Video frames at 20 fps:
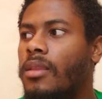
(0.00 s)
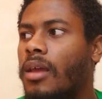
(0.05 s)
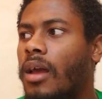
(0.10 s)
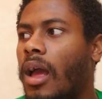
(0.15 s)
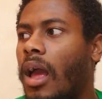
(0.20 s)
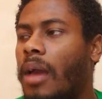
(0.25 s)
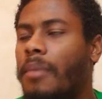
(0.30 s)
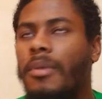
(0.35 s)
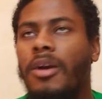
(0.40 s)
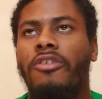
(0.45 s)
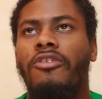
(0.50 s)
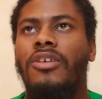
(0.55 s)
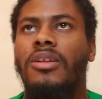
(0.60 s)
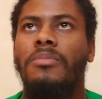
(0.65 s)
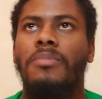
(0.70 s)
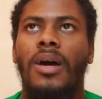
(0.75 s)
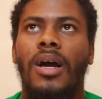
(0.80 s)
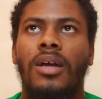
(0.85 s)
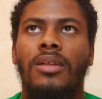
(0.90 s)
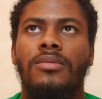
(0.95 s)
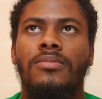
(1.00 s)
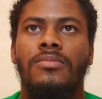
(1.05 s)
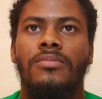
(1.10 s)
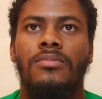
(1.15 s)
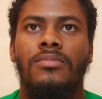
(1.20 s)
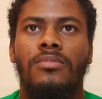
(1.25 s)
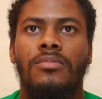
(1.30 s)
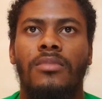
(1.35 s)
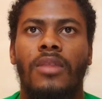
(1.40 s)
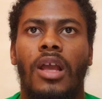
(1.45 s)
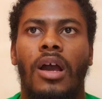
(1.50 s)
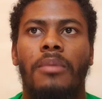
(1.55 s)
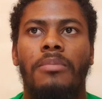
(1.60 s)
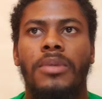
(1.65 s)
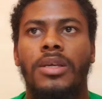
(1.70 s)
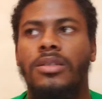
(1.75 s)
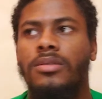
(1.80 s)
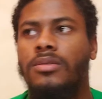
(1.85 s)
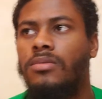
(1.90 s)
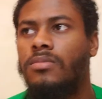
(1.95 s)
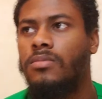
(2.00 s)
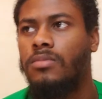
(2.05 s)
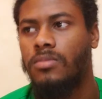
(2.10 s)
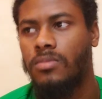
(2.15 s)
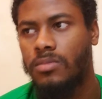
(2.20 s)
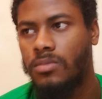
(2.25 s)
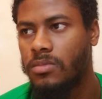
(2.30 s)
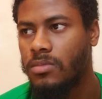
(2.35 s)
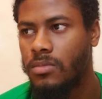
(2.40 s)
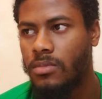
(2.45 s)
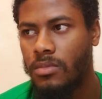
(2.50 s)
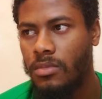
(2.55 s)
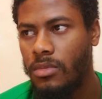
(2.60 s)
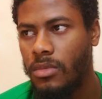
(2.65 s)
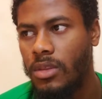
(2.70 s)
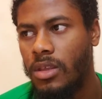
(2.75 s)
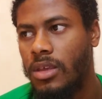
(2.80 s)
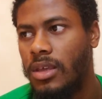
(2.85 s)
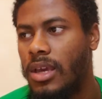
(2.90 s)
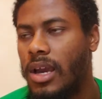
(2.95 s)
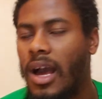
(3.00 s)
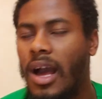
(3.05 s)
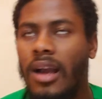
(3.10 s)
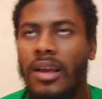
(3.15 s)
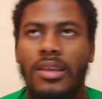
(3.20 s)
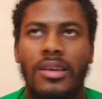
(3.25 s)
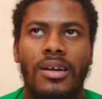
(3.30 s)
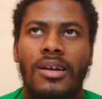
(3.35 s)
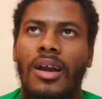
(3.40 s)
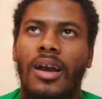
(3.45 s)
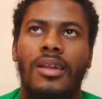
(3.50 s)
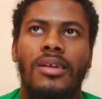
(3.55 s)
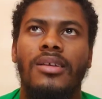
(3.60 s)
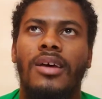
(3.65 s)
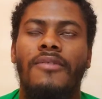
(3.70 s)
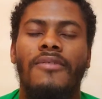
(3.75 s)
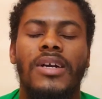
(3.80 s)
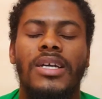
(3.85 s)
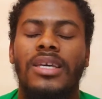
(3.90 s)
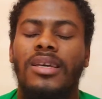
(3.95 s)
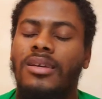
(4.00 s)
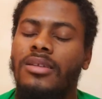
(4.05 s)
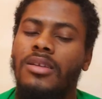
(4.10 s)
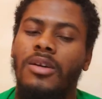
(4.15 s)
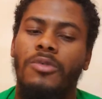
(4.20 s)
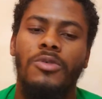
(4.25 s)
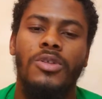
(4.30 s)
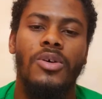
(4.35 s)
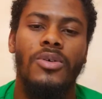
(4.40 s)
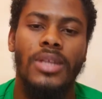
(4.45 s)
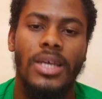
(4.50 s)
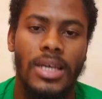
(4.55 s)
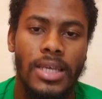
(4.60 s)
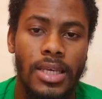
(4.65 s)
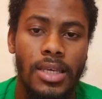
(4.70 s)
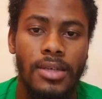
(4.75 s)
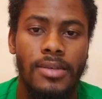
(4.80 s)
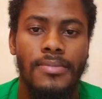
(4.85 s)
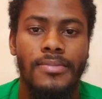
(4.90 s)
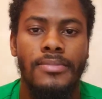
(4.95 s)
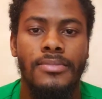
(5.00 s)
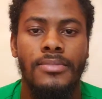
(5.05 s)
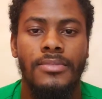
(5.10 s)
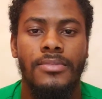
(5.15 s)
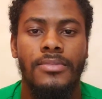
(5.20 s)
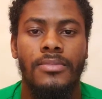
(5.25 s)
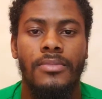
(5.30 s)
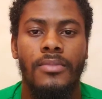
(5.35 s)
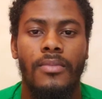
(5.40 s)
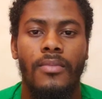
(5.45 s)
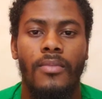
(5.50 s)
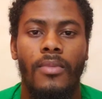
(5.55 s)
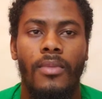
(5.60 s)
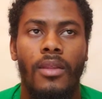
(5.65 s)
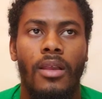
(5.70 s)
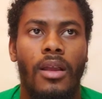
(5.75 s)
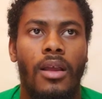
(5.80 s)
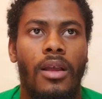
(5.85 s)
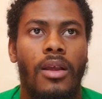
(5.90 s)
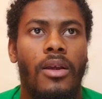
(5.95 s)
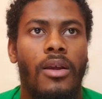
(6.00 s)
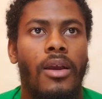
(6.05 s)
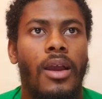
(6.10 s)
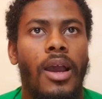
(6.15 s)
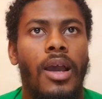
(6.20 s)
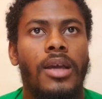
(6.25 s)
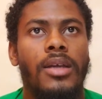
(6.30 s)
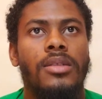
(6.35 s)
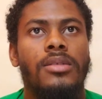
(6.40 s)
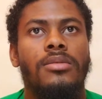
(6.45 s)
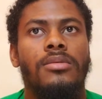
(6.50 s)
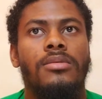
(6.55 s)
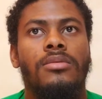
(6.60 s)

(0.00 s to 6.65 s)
I'm a real man. I mean, you cannot have a kingdom without a king. Right?